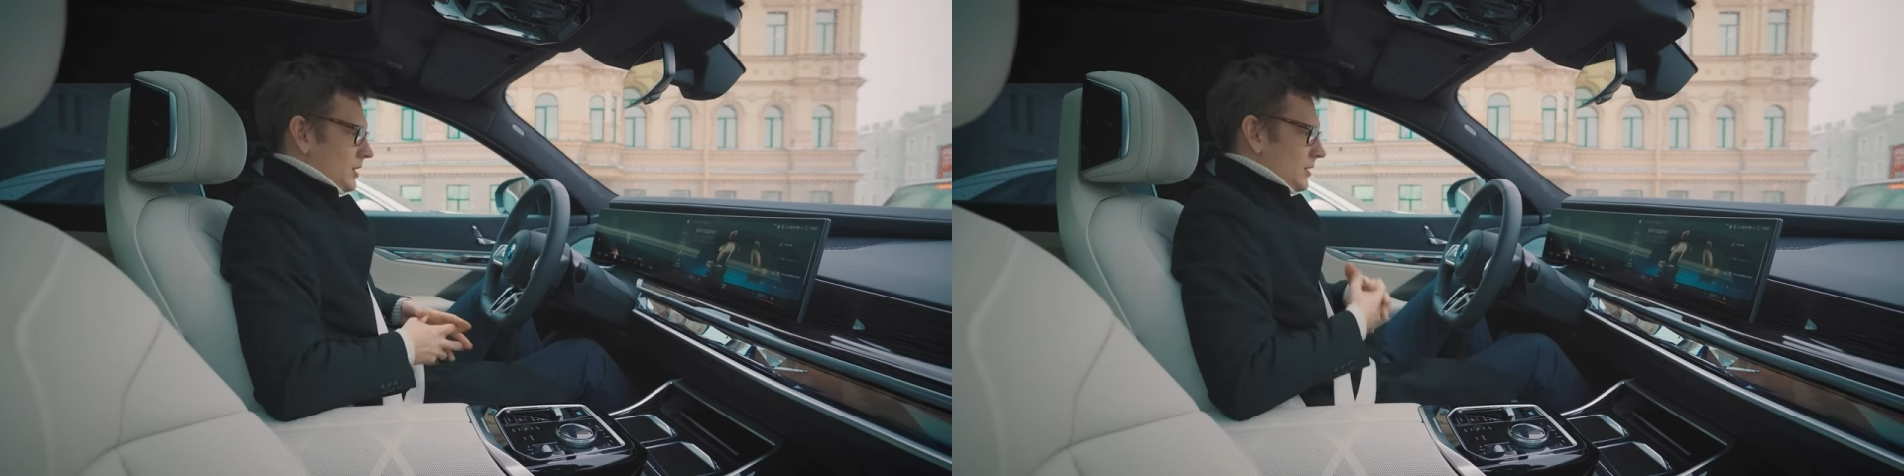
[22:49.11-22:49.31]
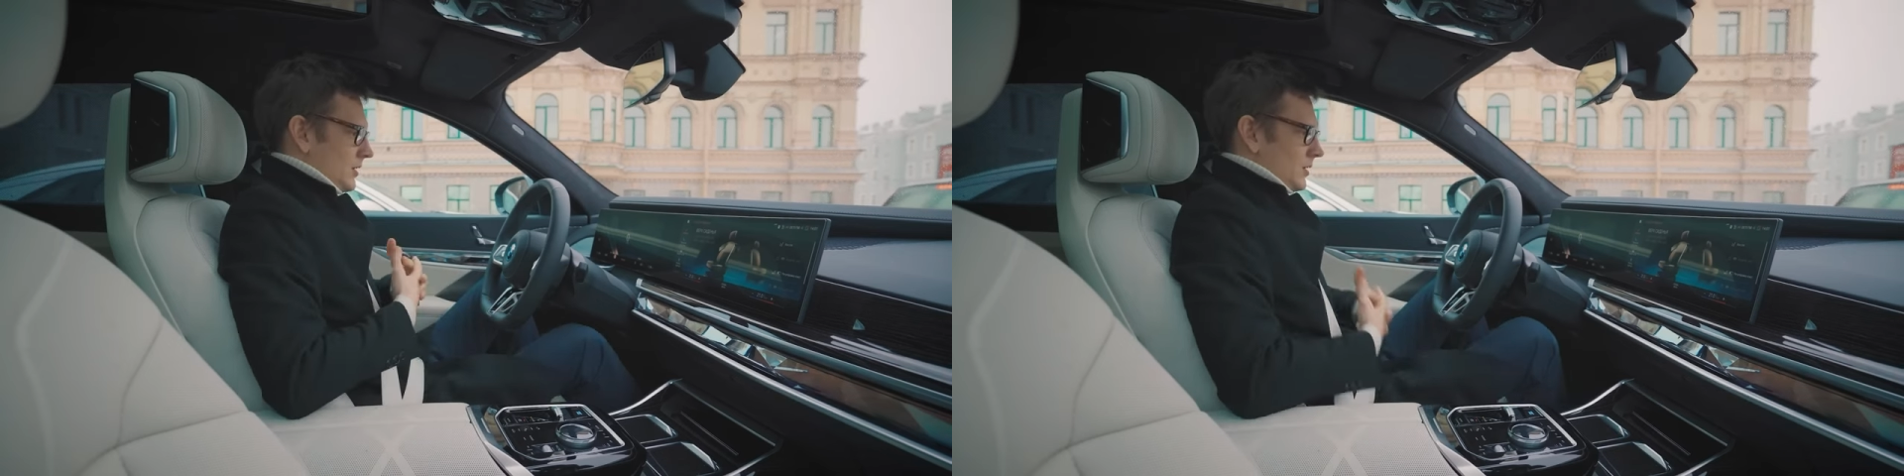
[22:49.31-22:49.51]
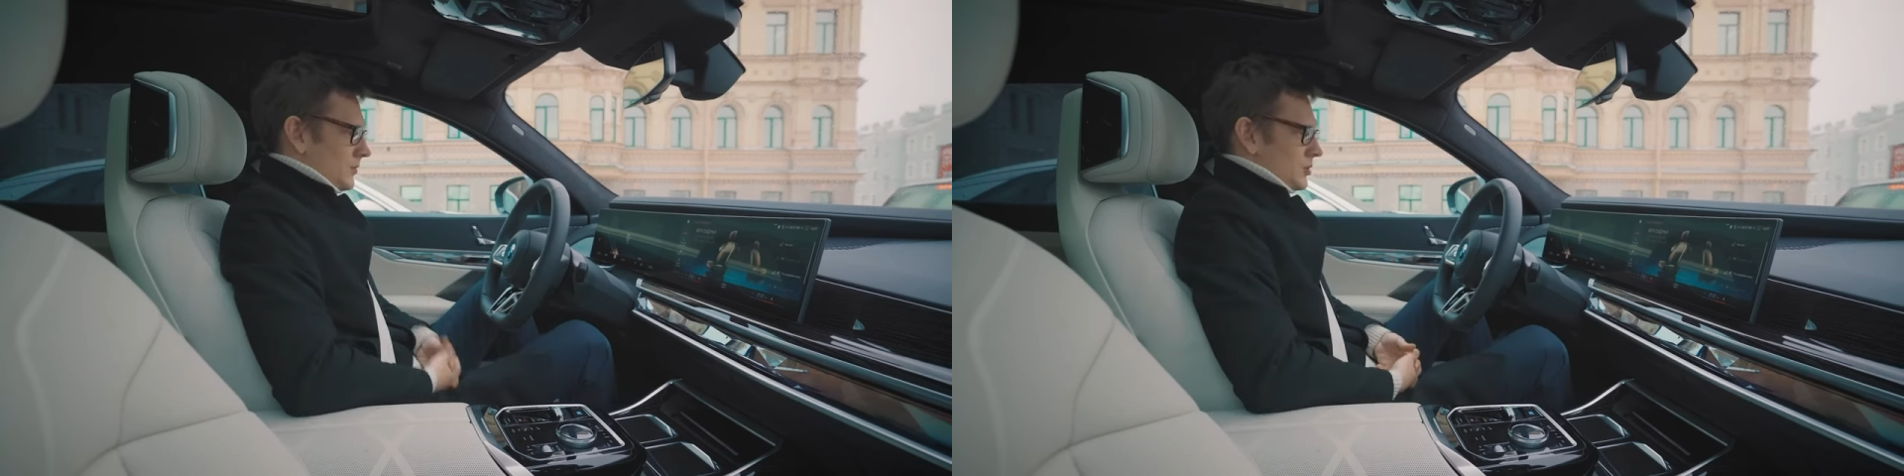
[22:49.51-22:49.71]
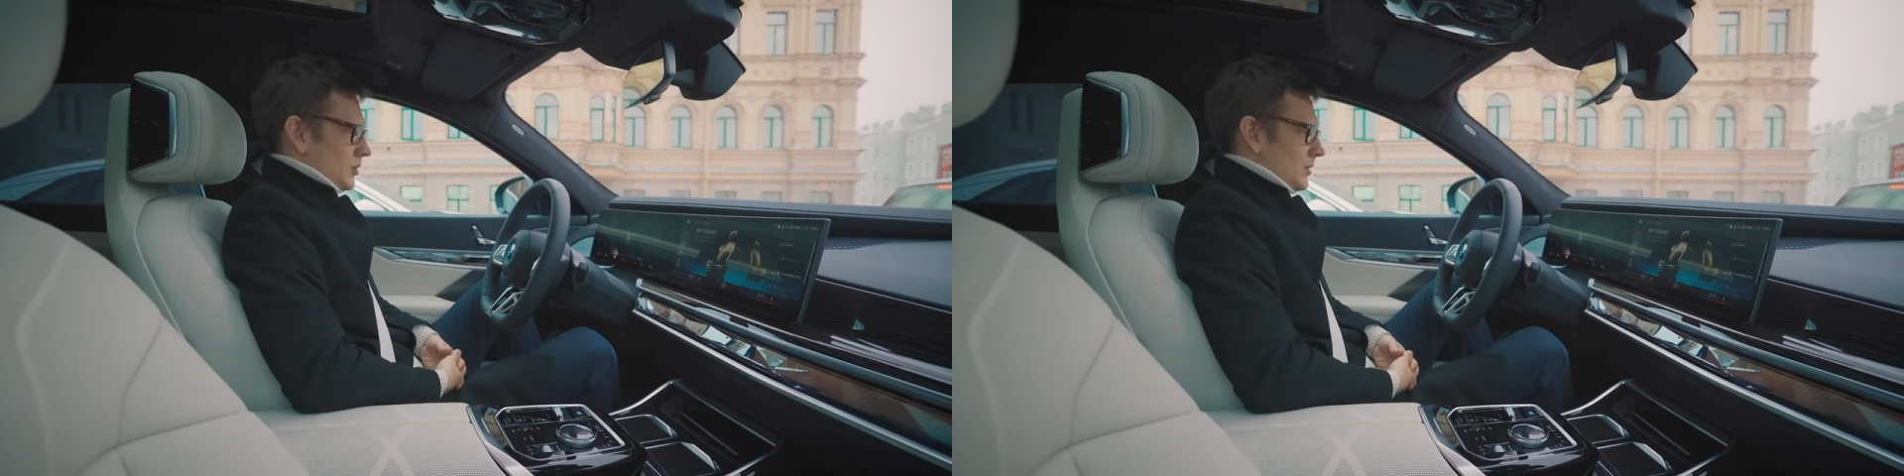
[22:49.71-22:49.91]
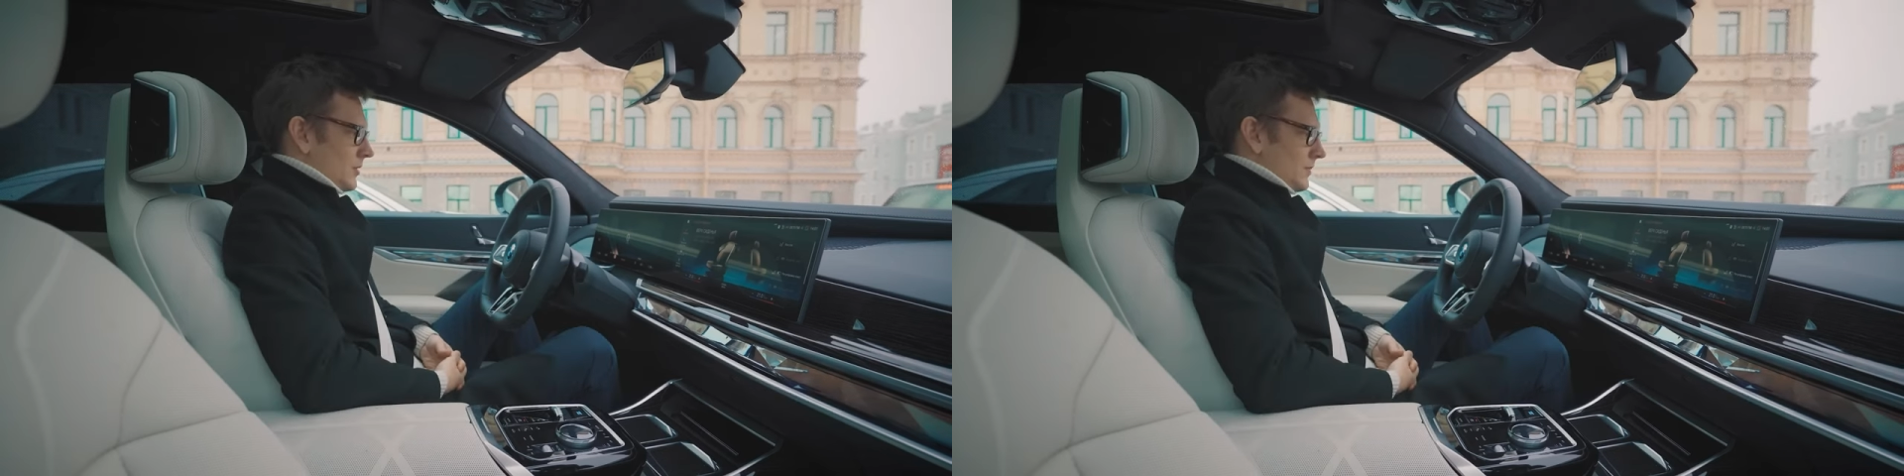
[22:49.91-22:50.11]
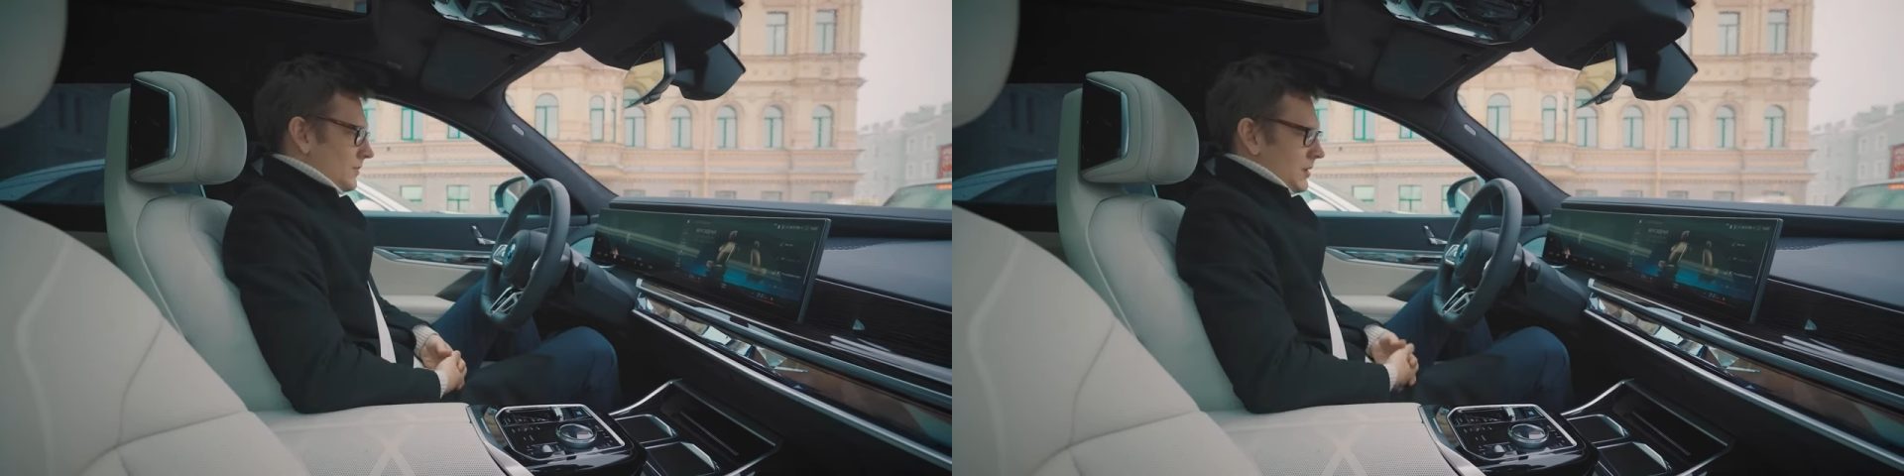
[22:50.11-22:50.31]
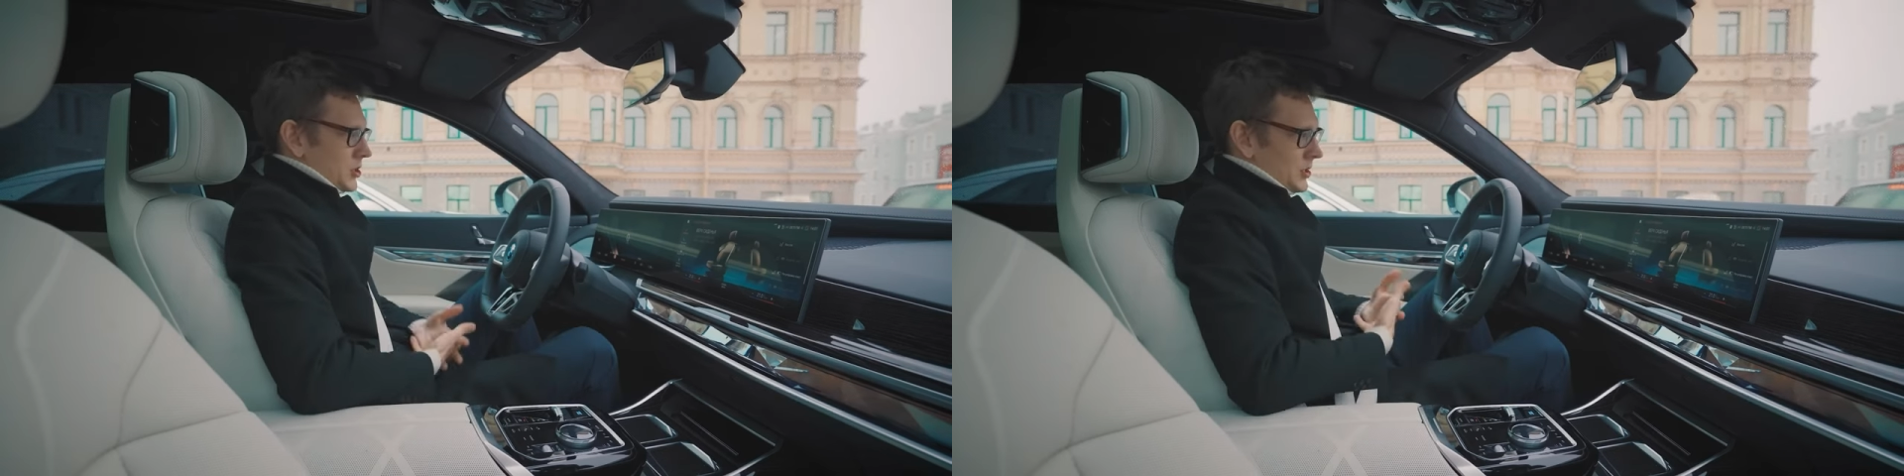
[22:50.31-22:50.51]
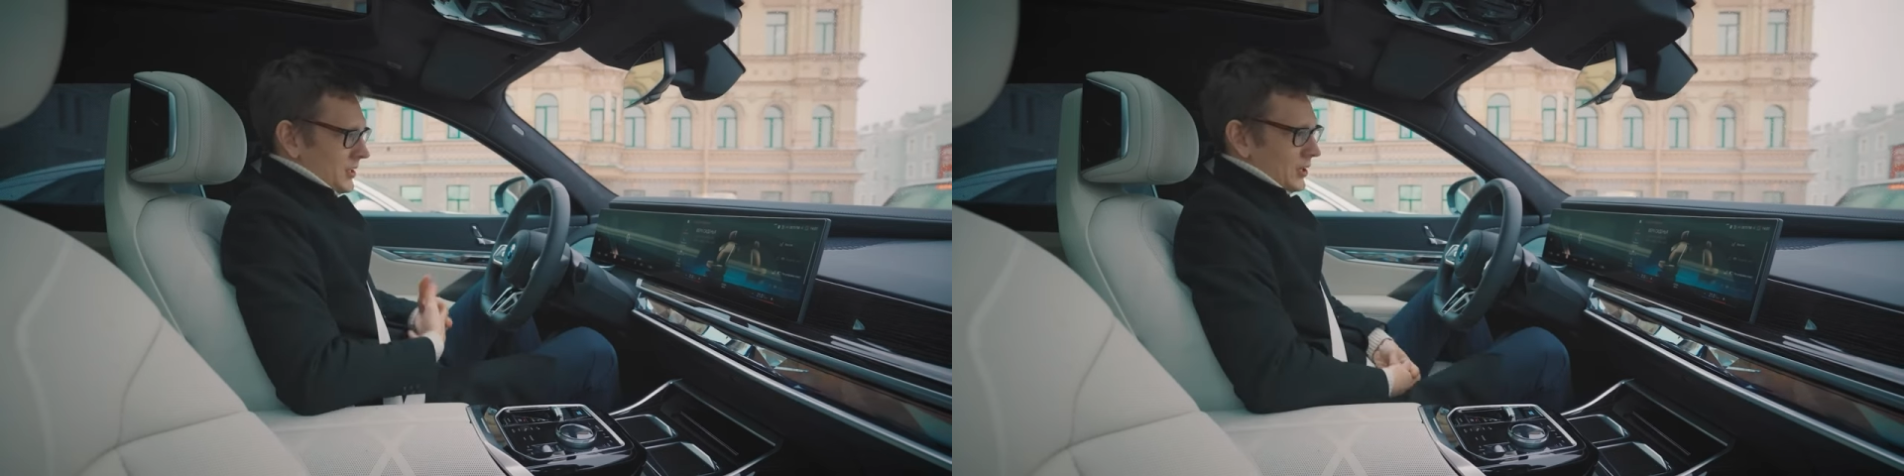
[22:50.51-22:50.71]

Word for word: handbrake, that's it.